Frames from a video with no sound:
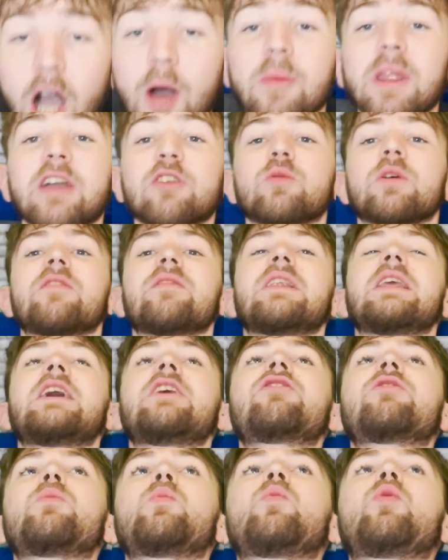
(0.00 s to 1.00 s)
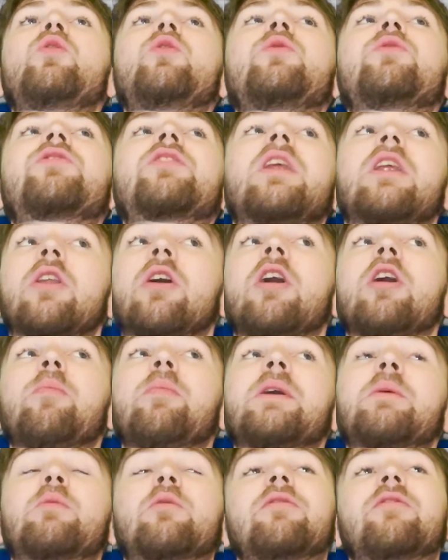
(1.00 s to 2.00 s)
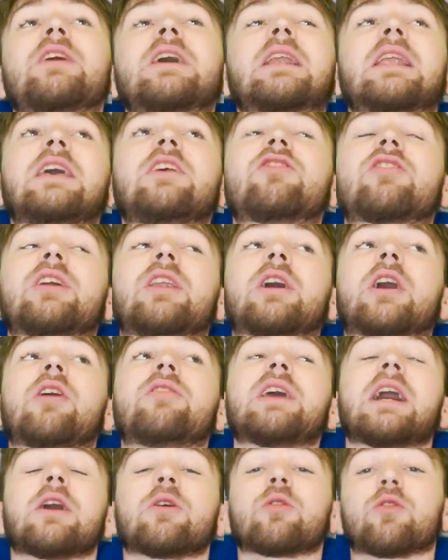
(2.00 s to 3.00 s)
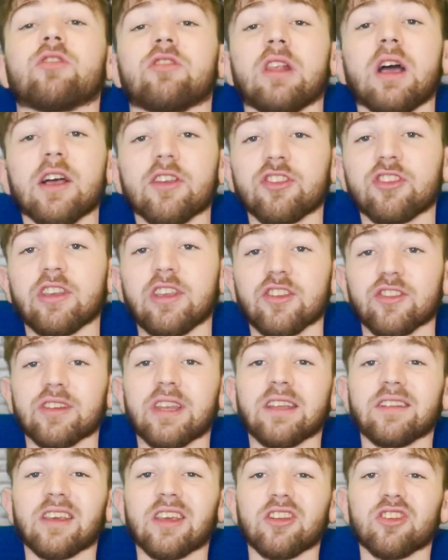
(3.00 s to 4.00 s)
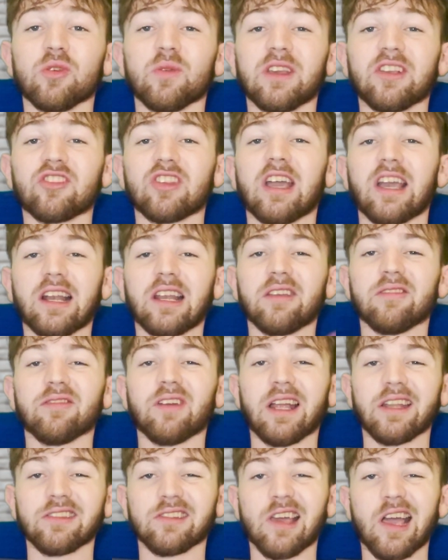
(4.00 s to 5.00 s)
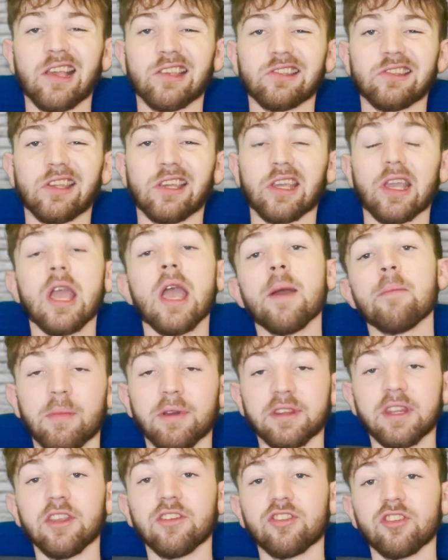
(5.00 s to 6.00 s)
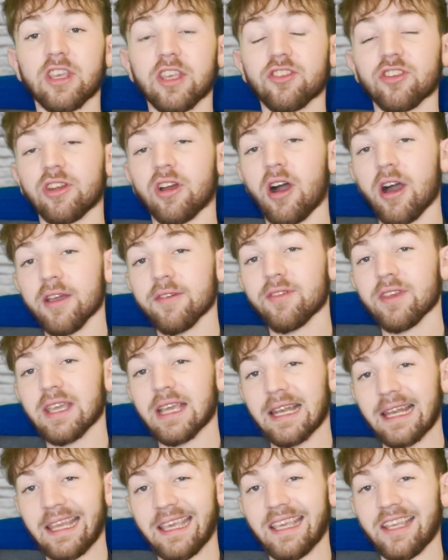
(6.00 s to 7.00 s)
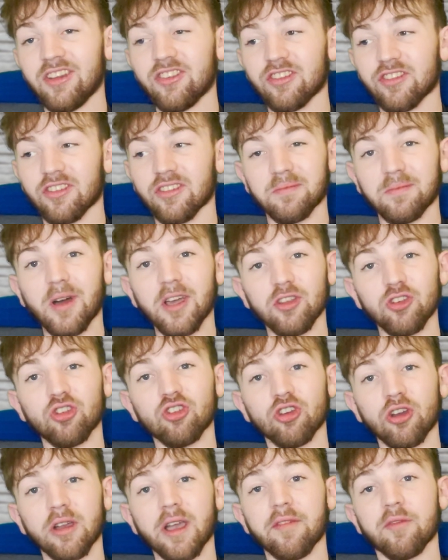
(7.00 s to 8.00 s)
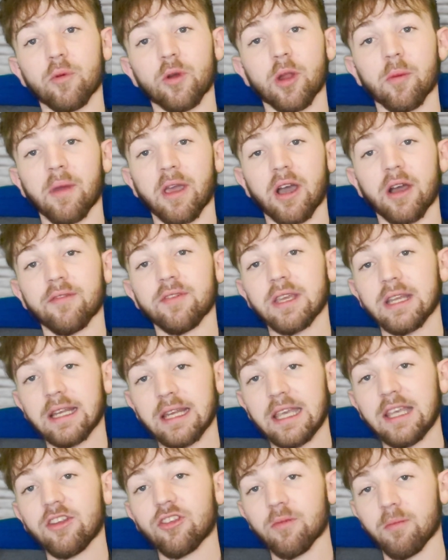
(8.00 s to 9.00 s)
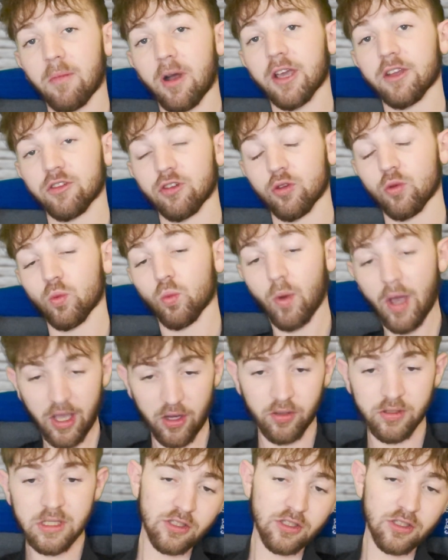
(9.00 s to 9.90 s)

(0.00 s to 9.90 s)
Up next, we have Leeds and Wolves. And a lot of people think Leeds are going to go down because last season they didn't do exactly fantastic. But this season, I think Leeds might shock everyone a bit. I think Leeds might do well.